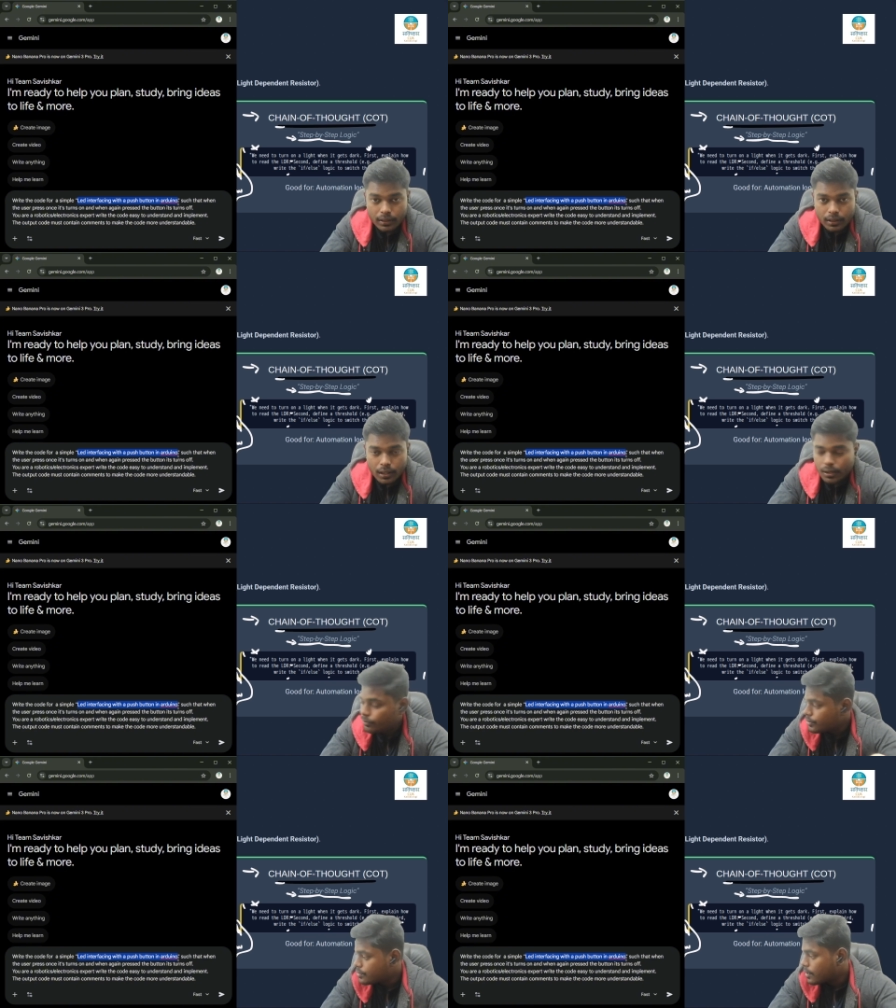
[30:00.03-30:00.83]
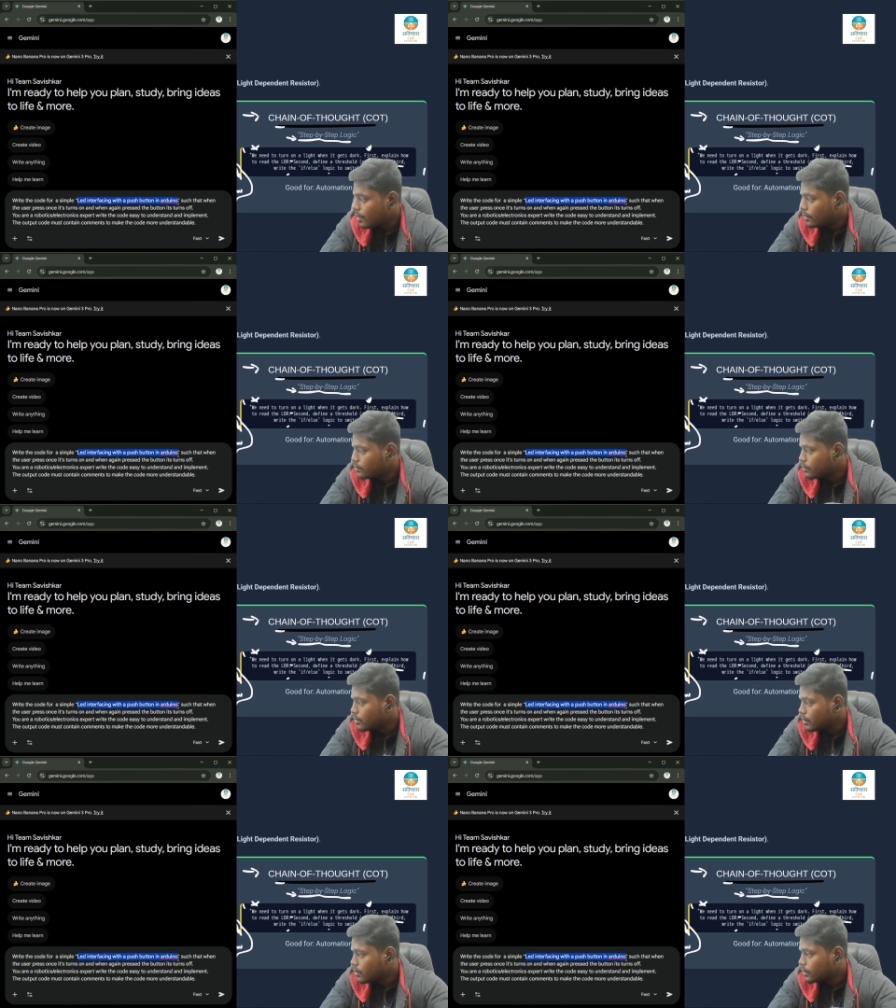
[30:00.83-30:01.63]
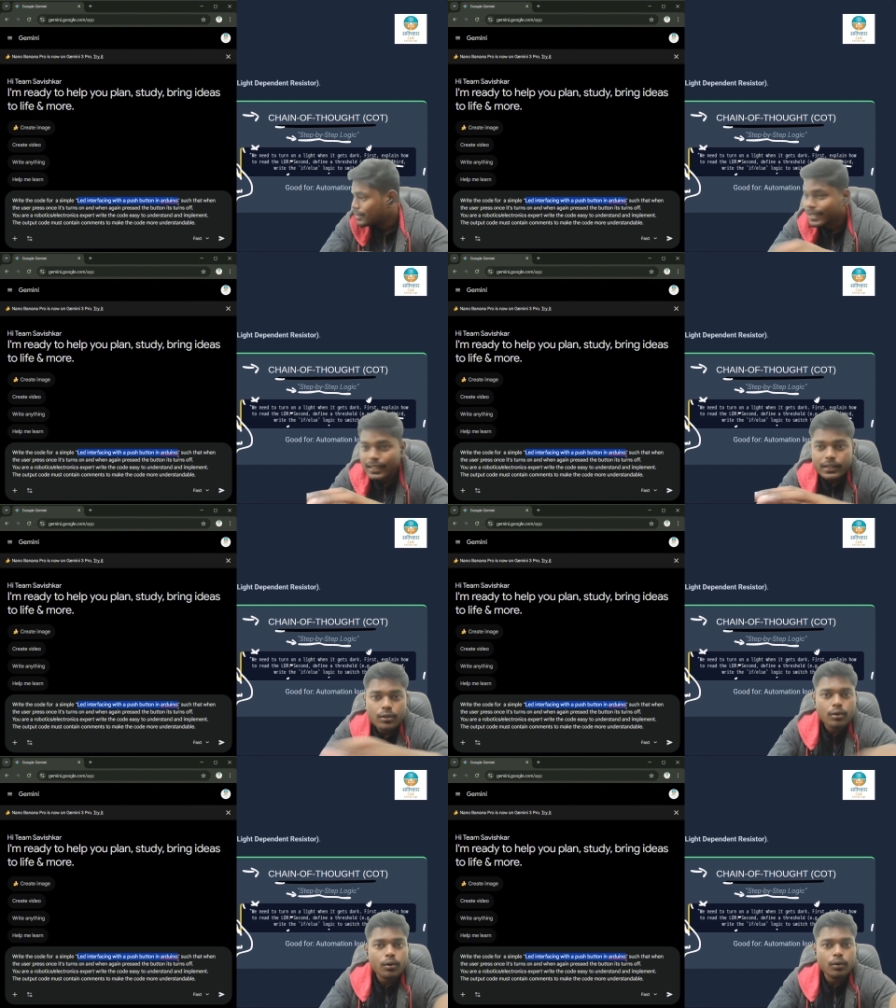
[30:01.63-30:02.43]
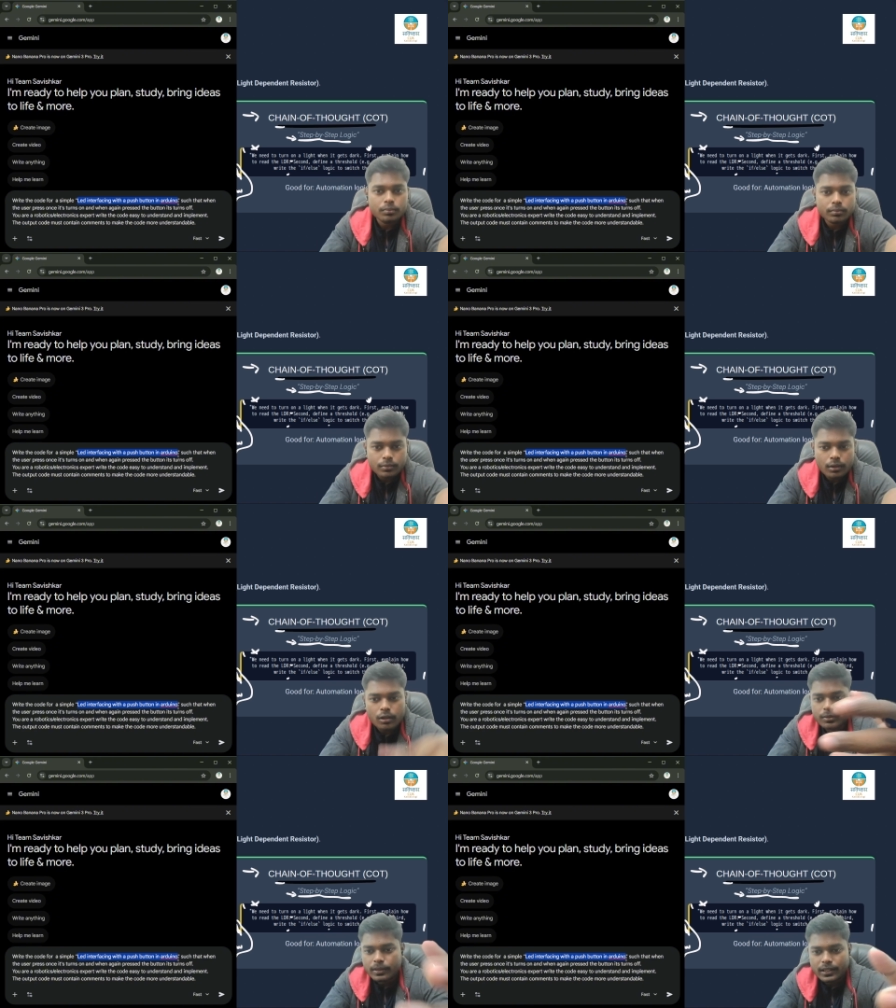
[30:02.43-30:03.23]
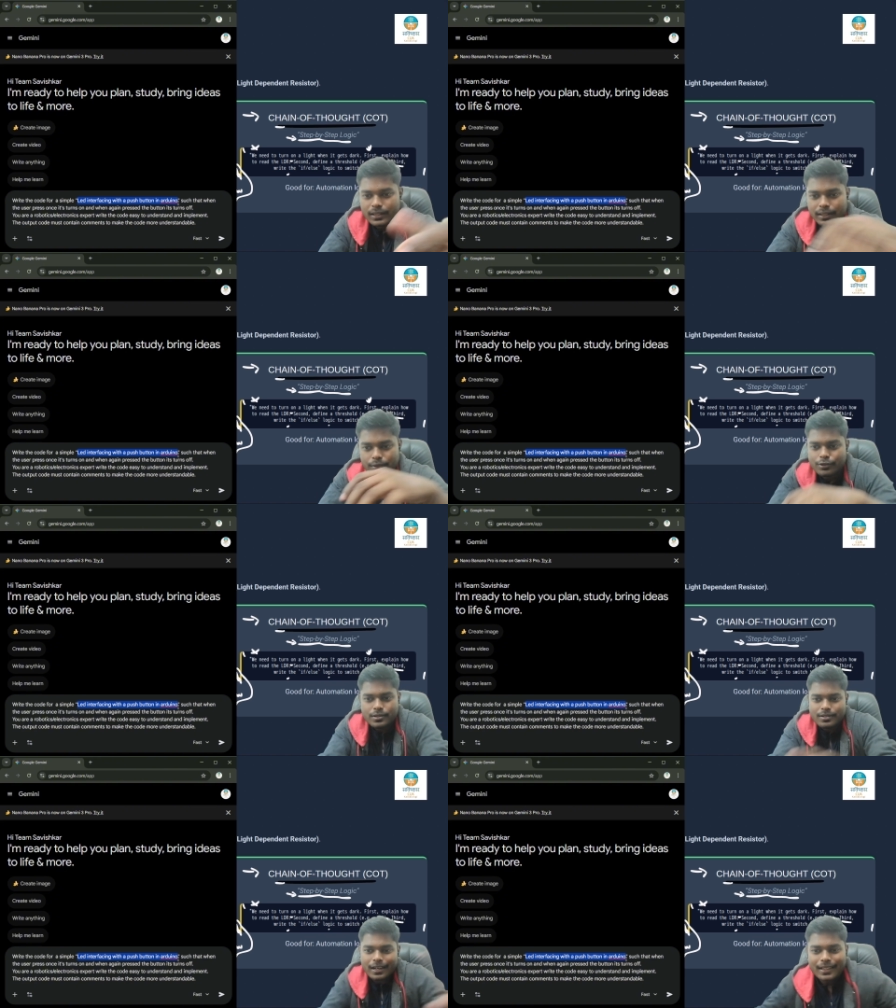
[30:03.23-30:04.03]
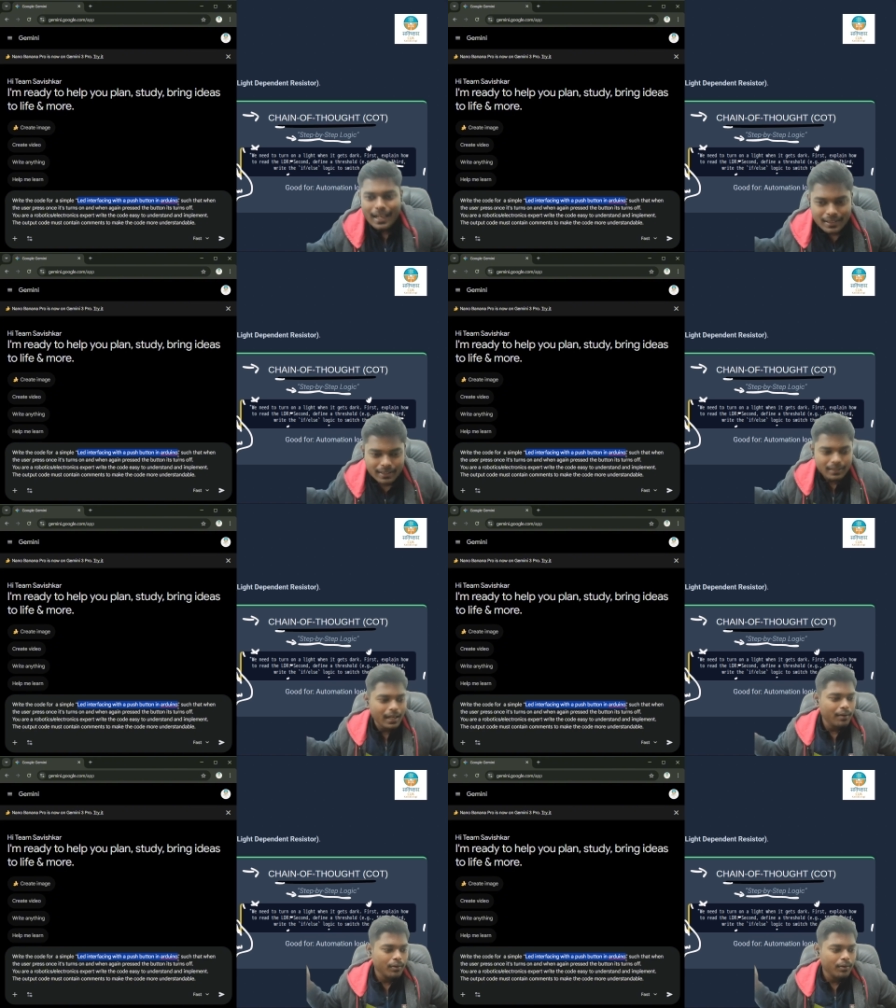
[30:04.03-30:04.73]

right, which can clean your home automatically. You just write that thing.